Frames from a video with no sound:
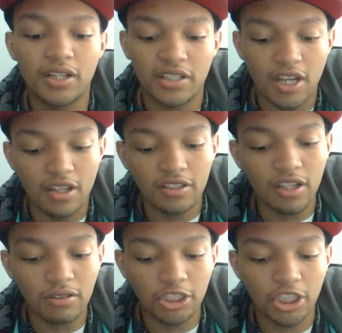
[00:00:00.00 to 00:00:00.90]
but
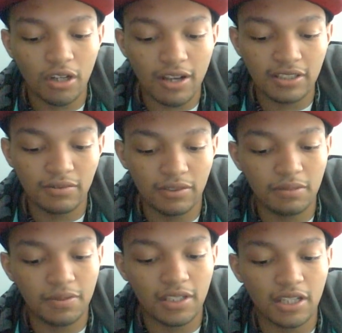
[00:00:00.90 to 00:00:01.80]
this whole show hasn't
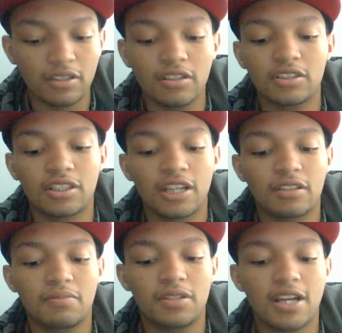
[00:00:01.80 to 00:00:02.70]
really been that good
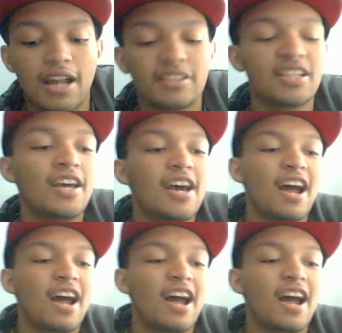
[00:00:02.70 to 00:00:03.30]
tonight, to be honest.